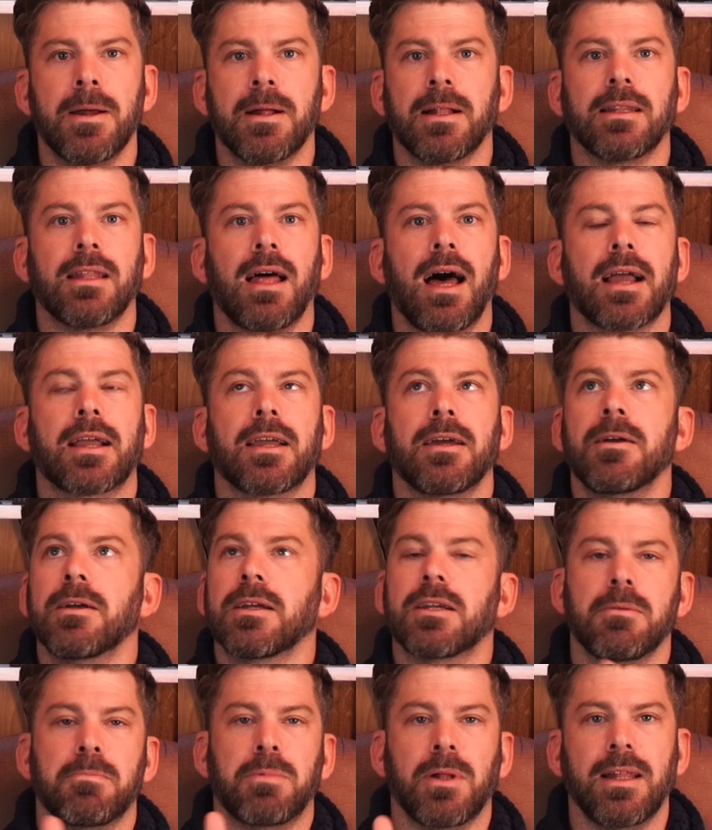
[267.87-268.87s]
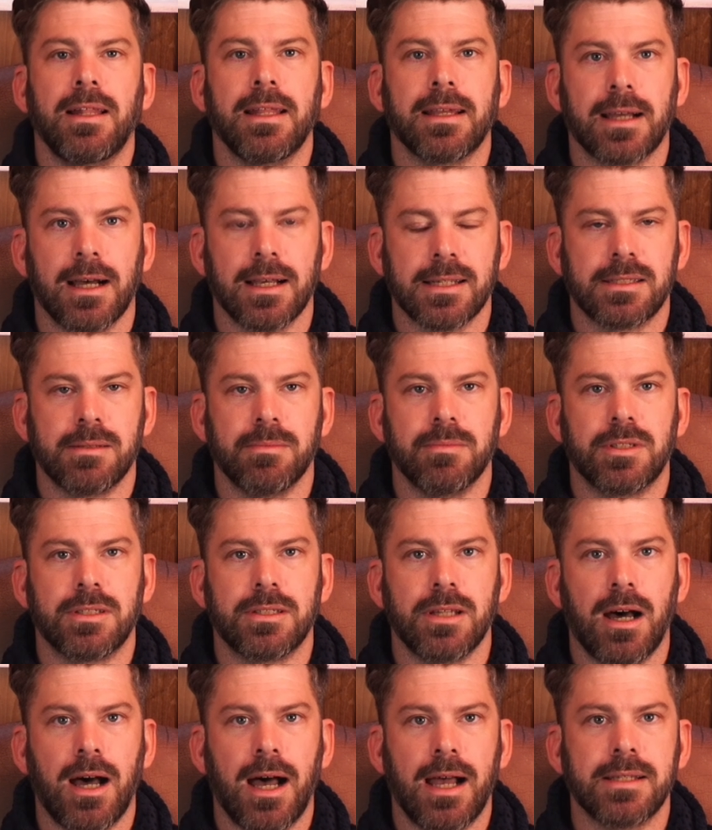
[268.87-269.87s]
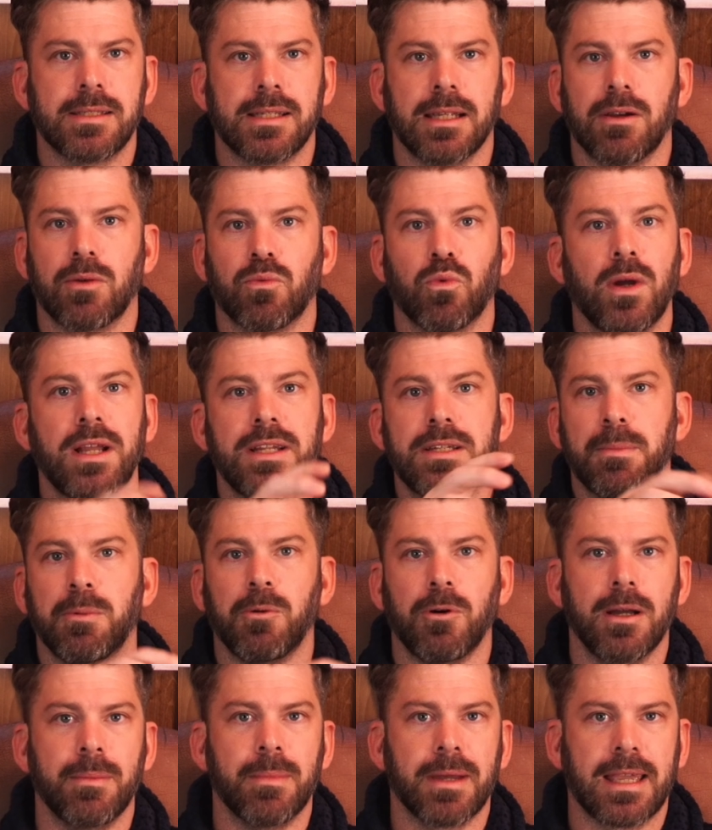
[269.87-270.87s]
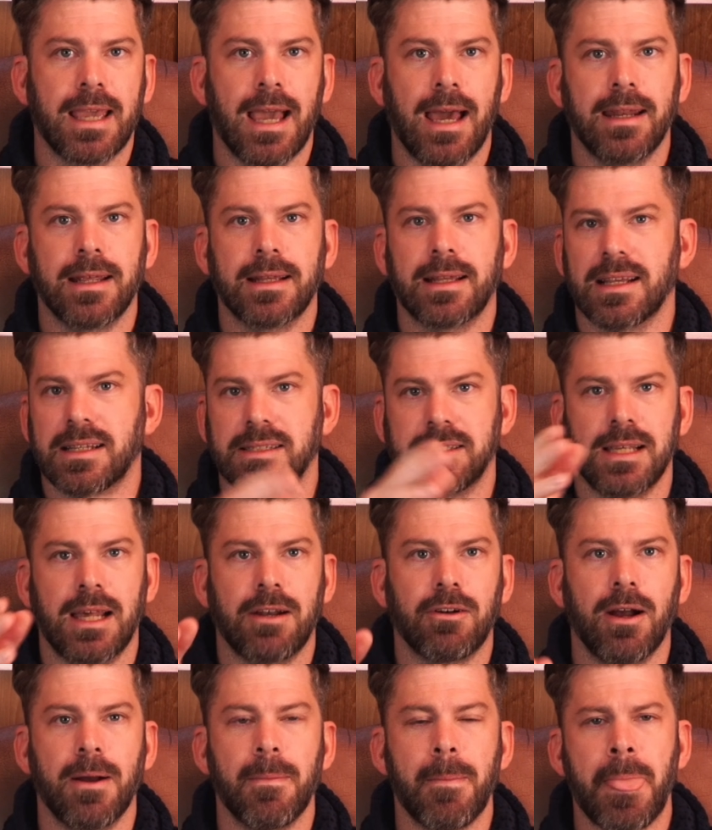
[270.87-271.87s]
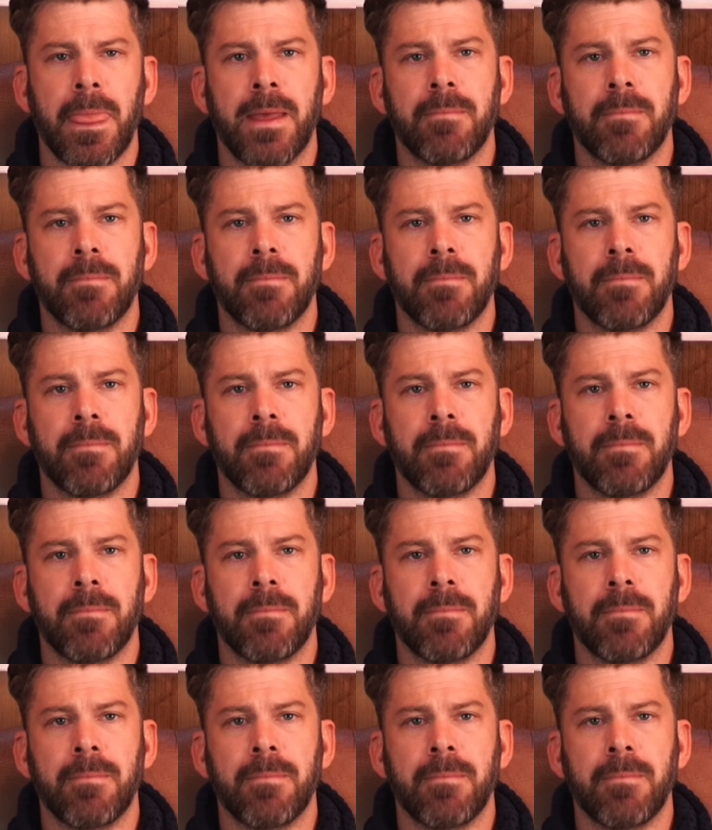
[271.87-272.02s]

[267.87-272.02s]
like completely custom dice and a redeploy mechanic, etc.